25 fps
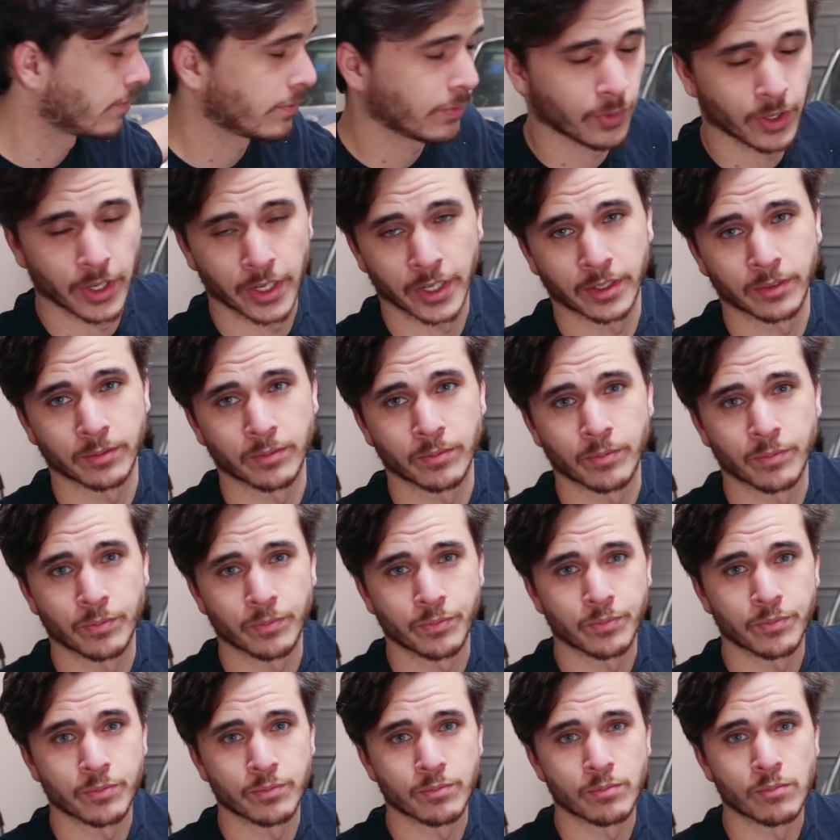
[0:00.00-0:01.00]
Like,
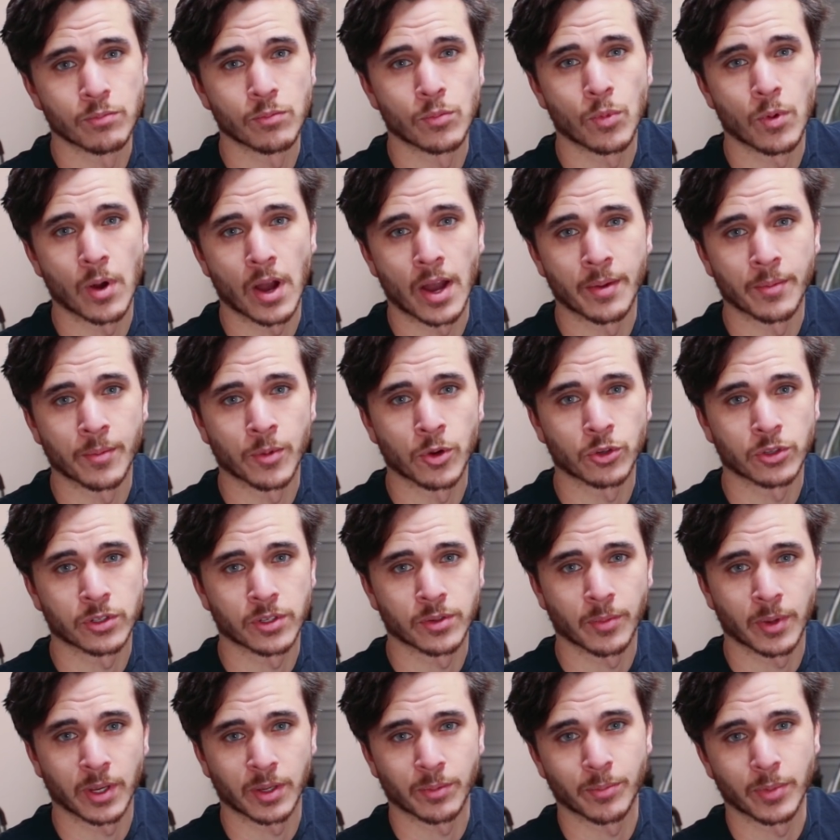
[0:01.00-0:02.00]
I
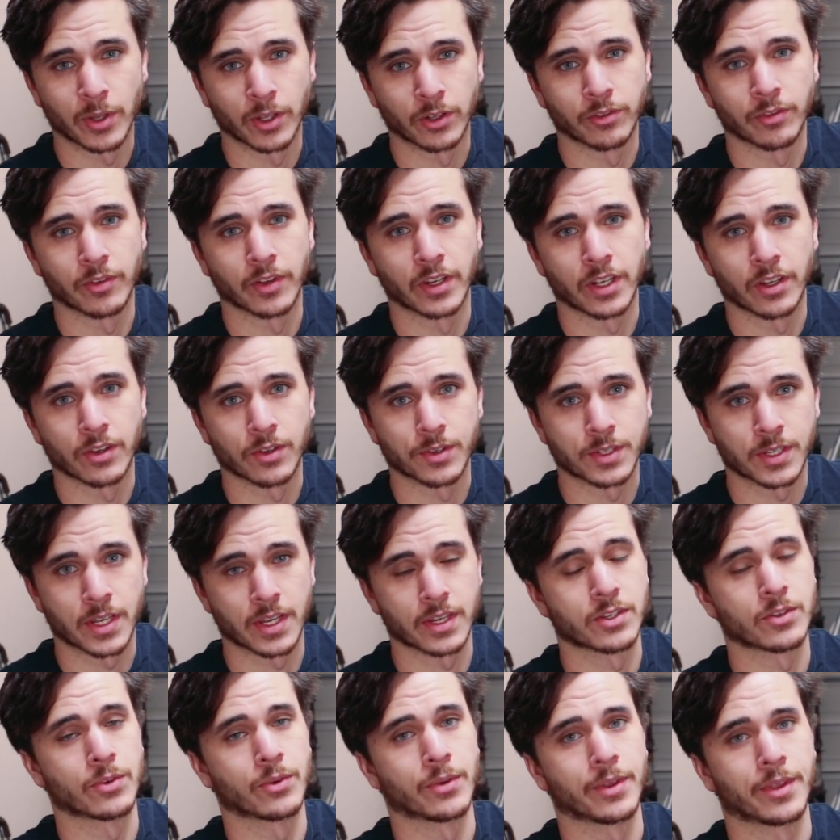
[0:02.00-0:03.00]
mostly make build videos,
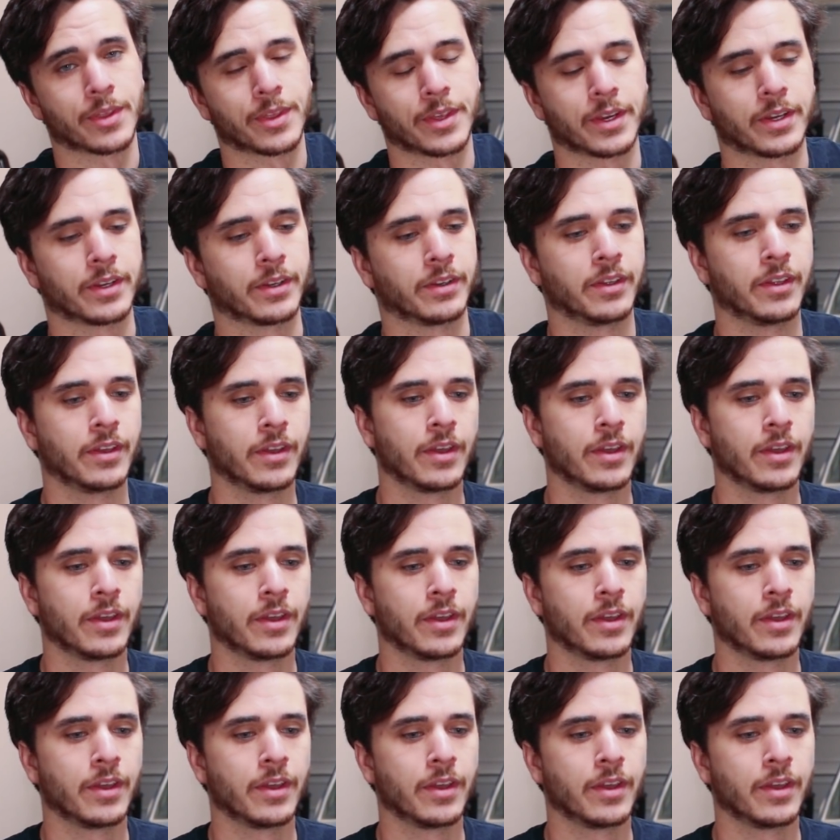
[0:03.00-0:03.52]
that sort of thing.